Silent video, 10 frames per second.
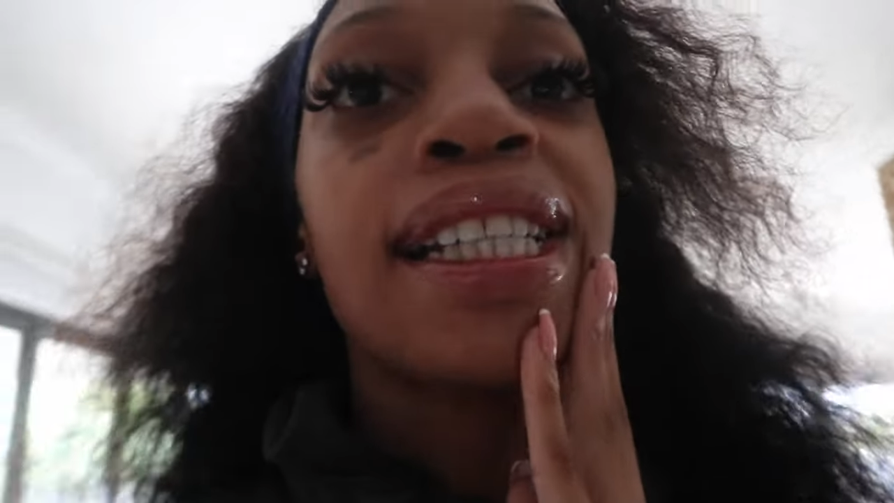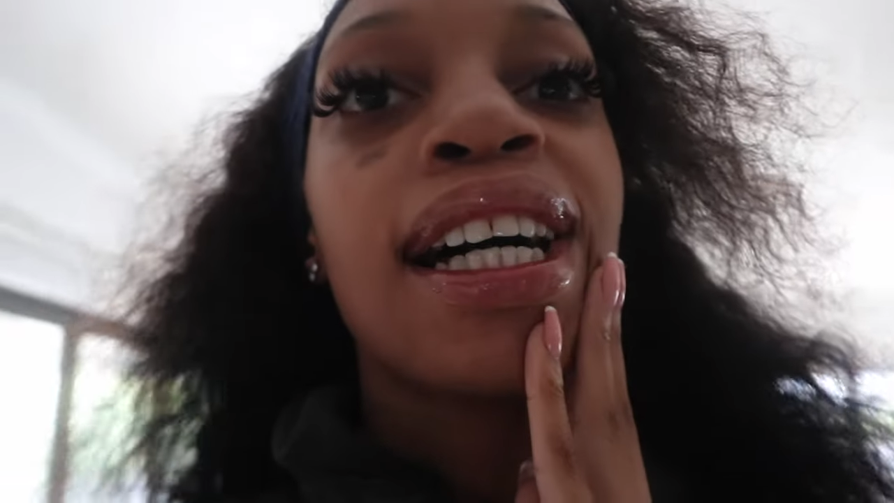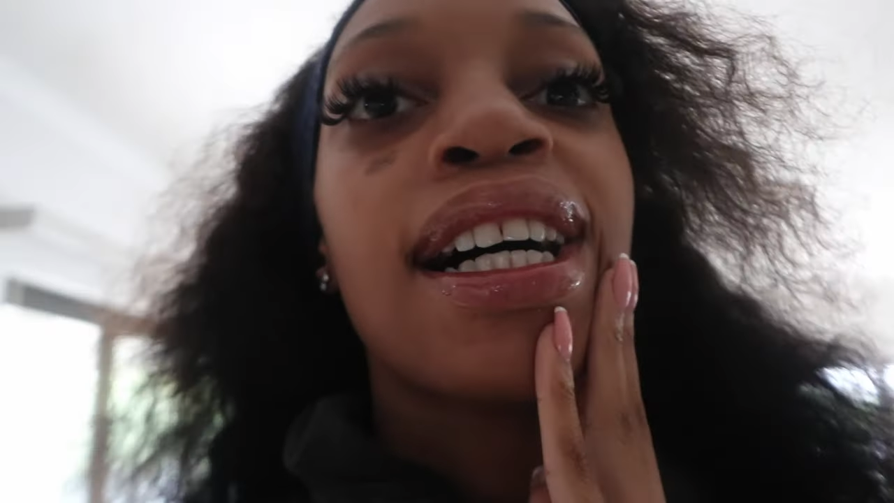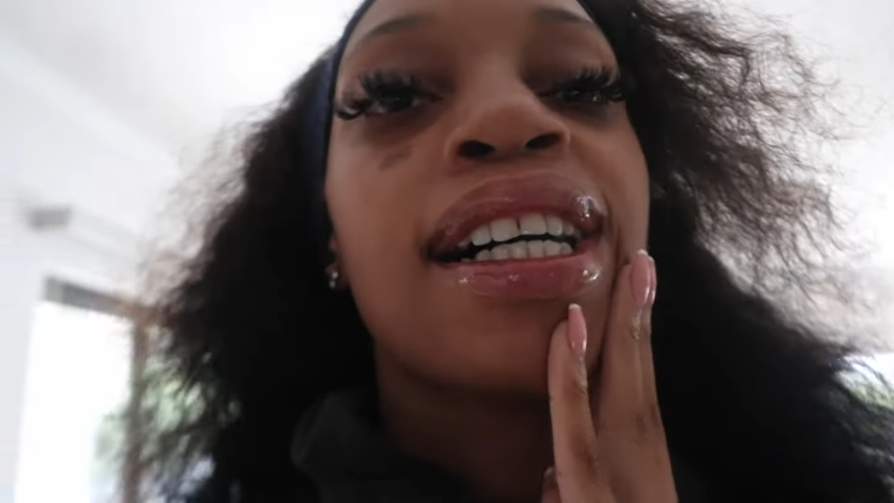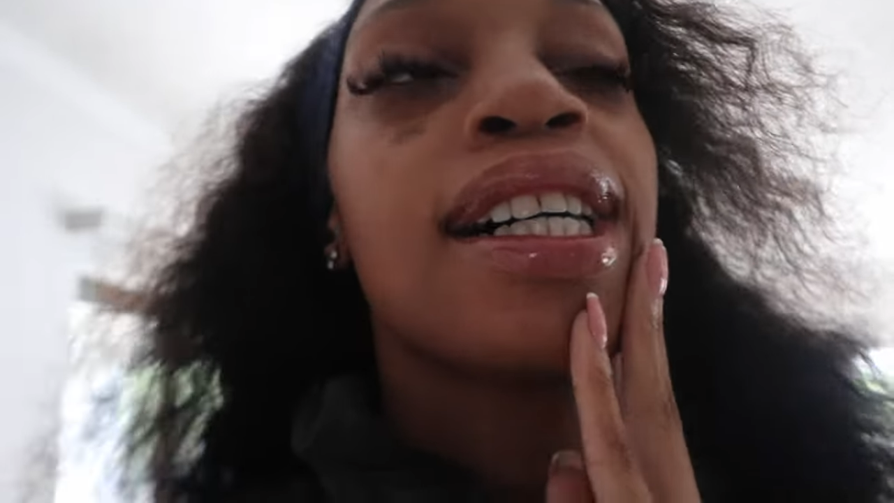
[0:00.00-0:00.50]

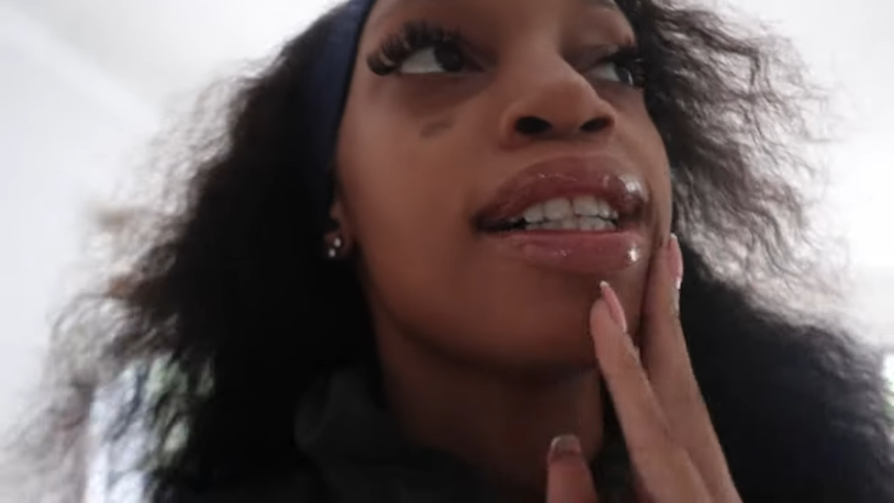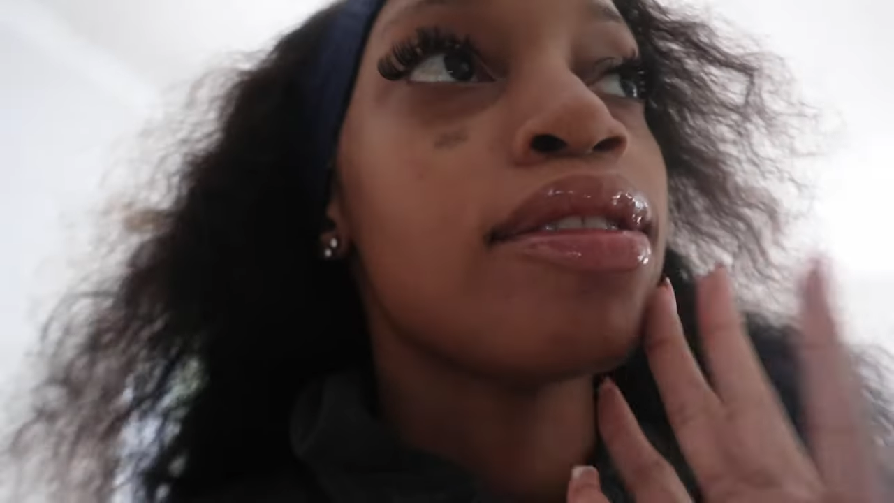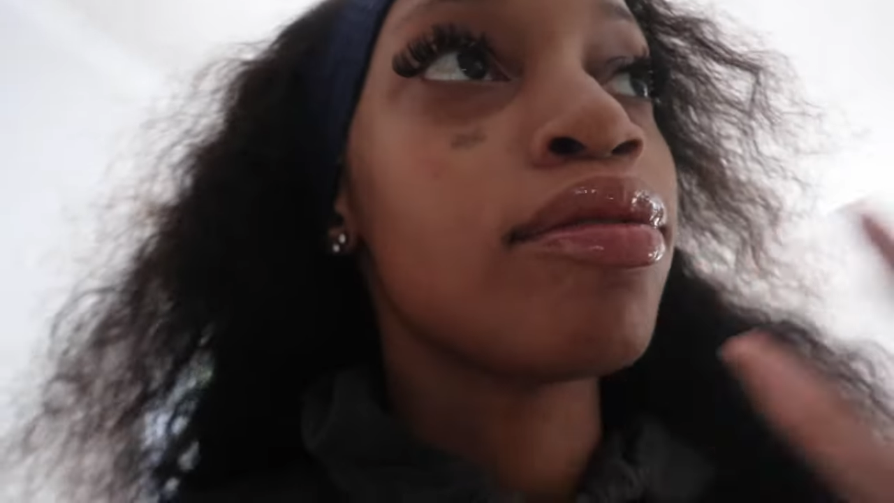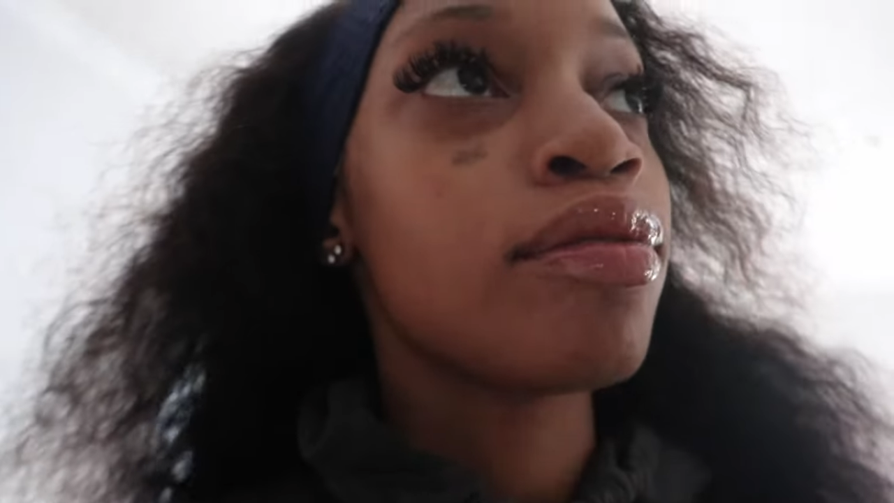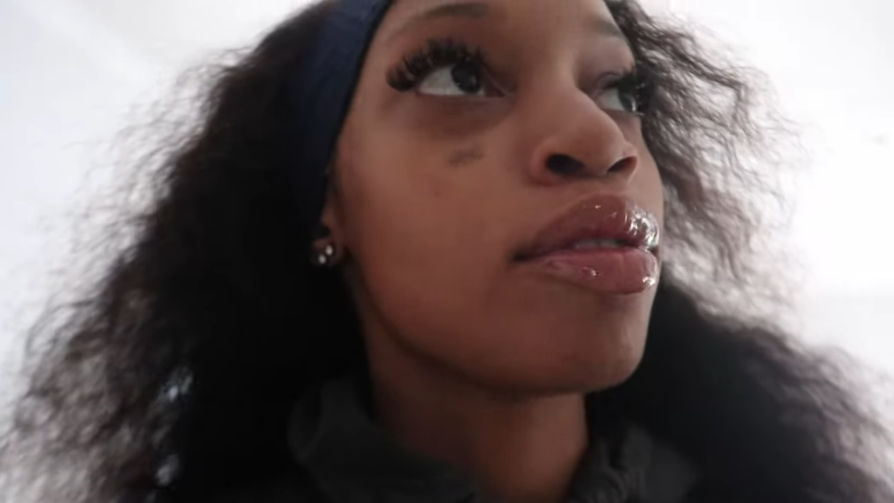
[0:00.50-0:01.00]

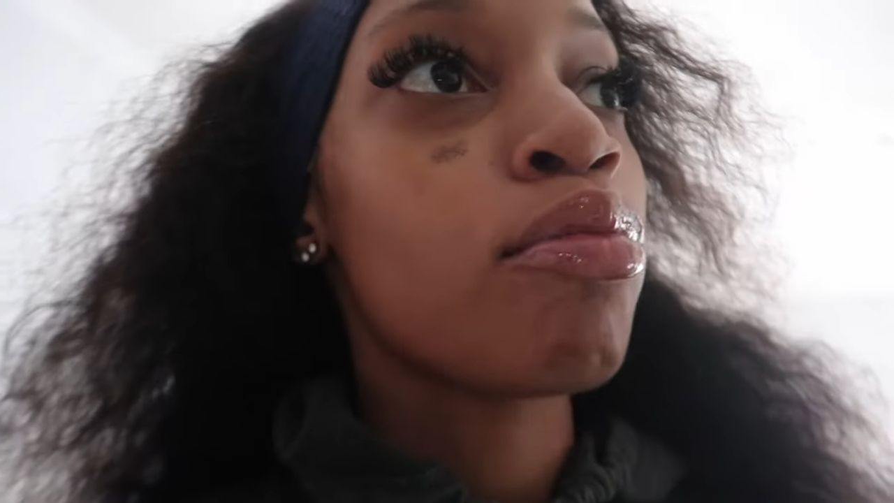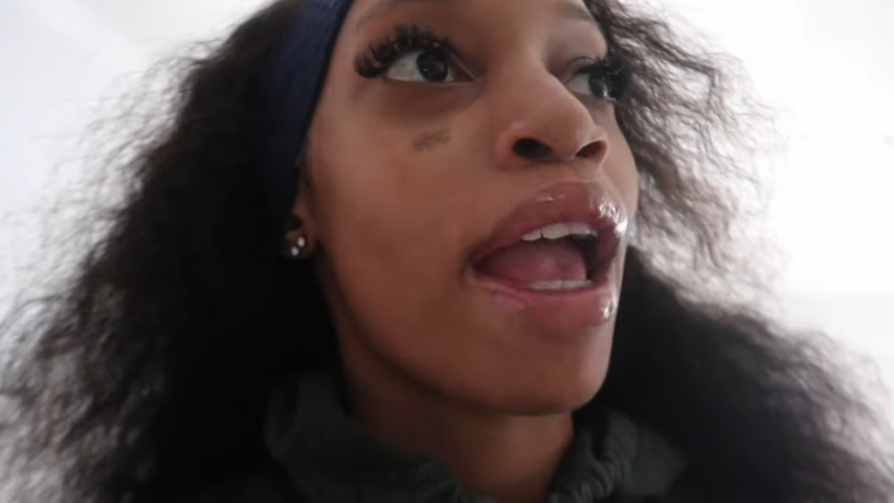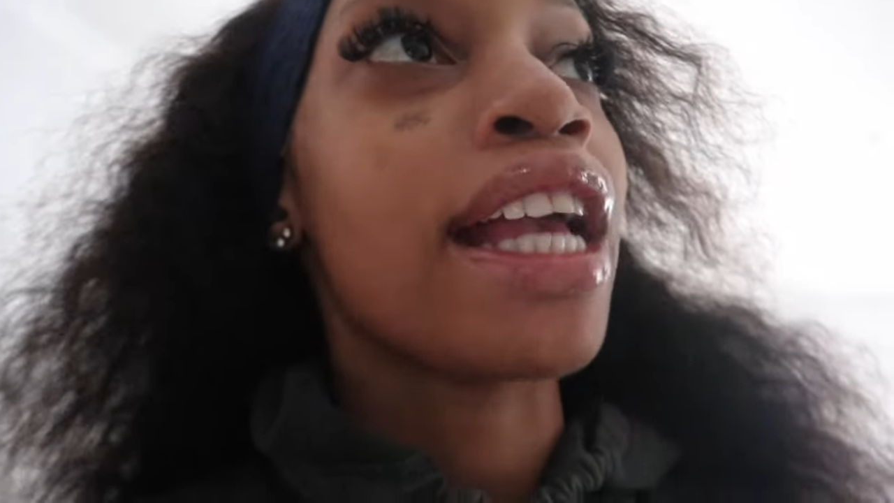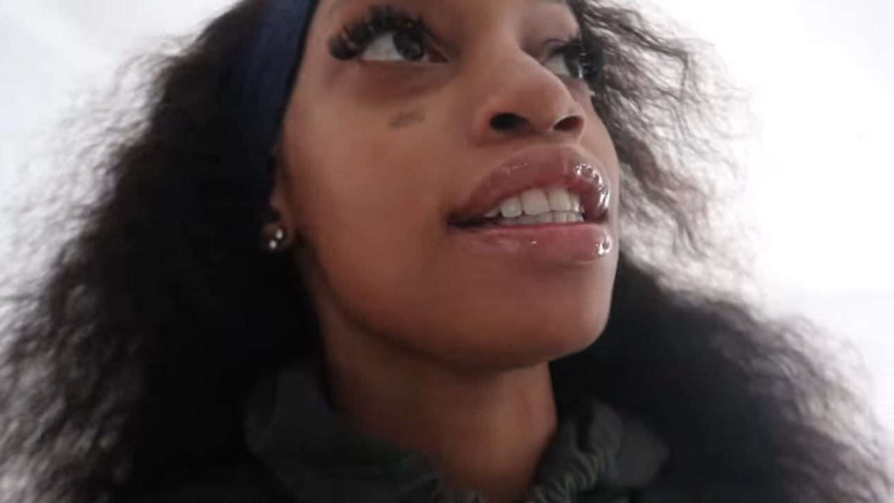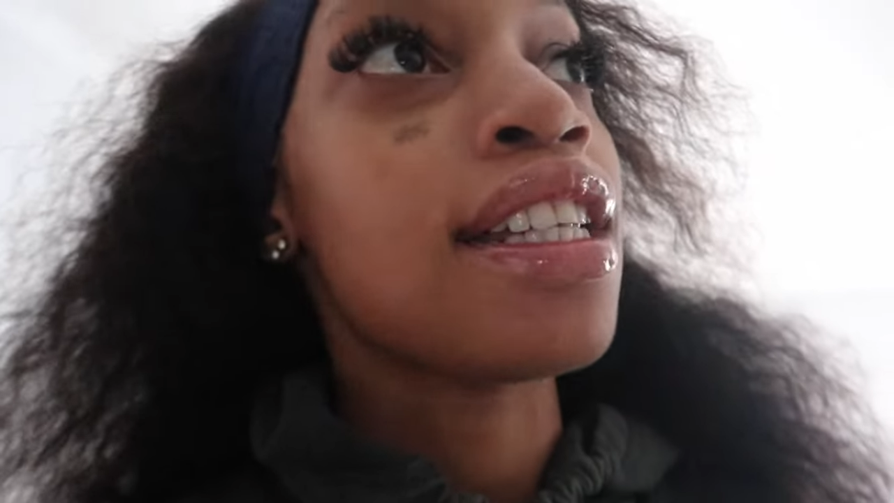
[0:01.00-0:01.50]
a
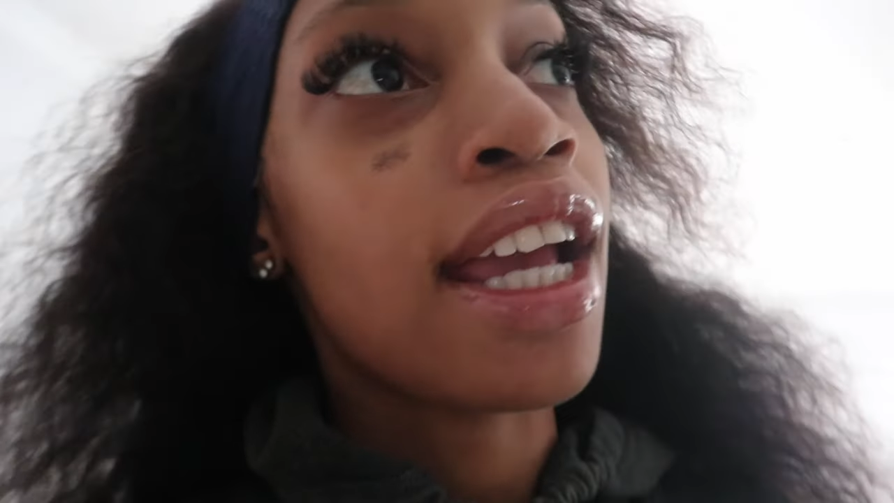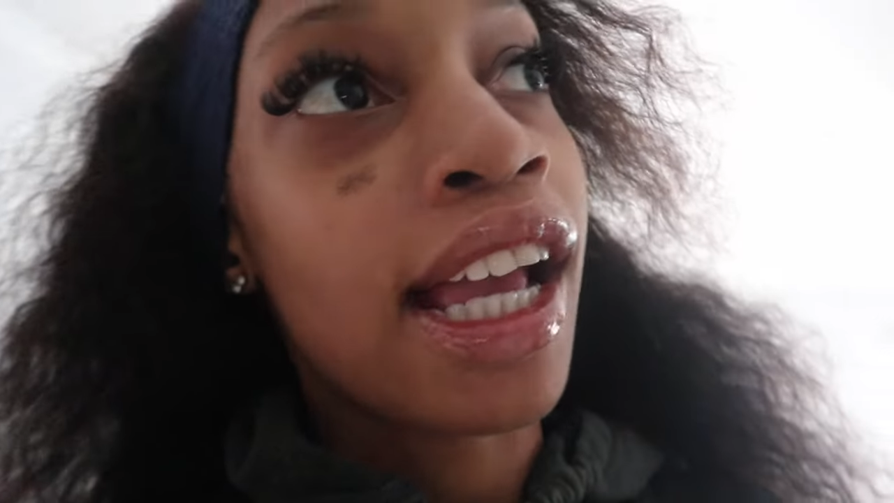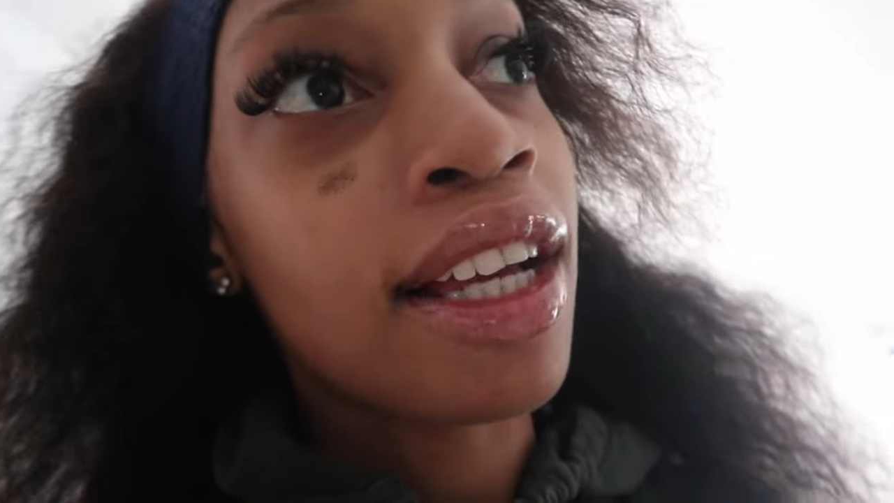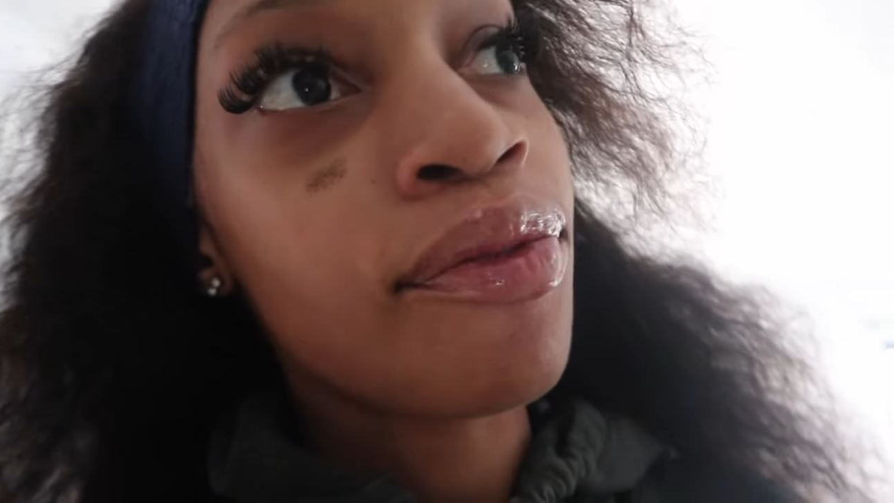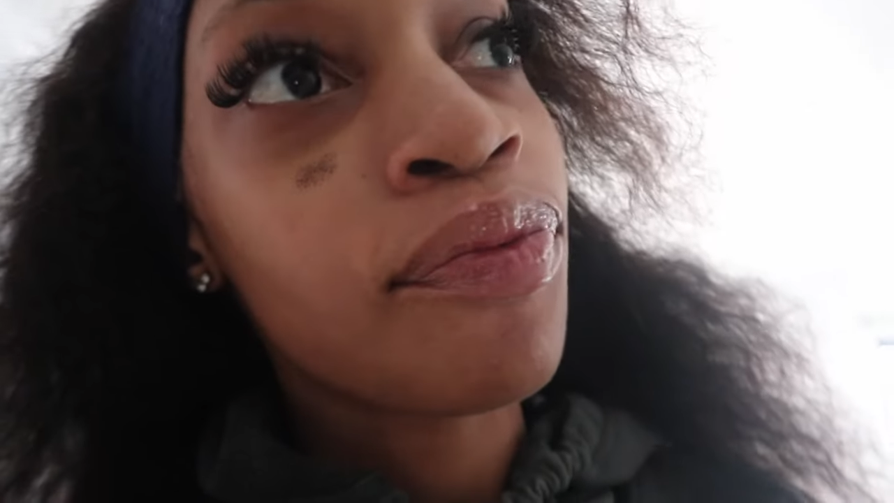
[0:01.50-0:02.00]

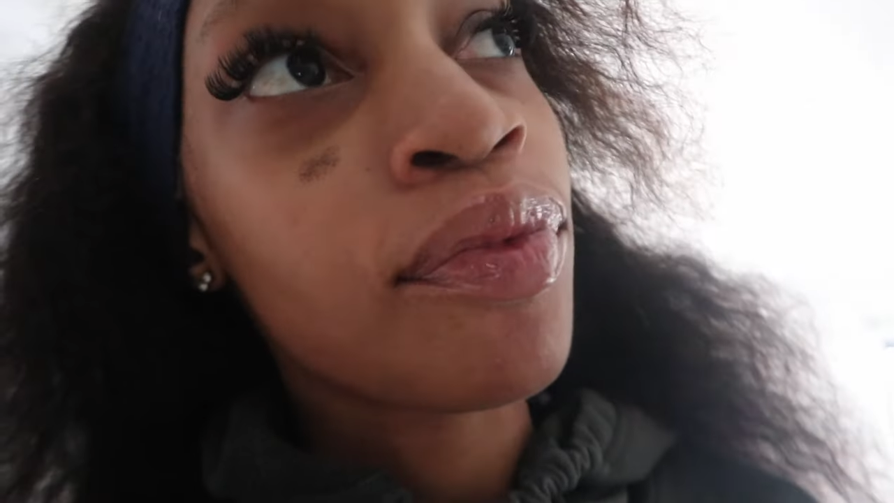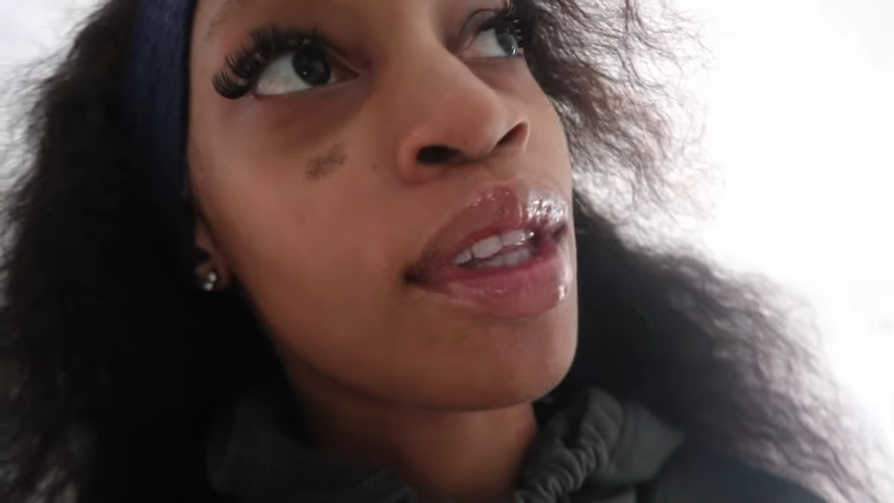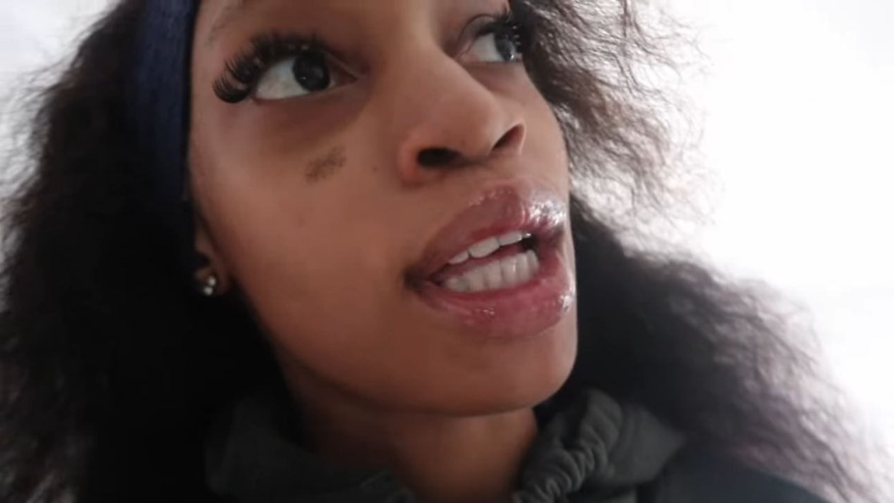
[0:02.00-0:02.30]
painting.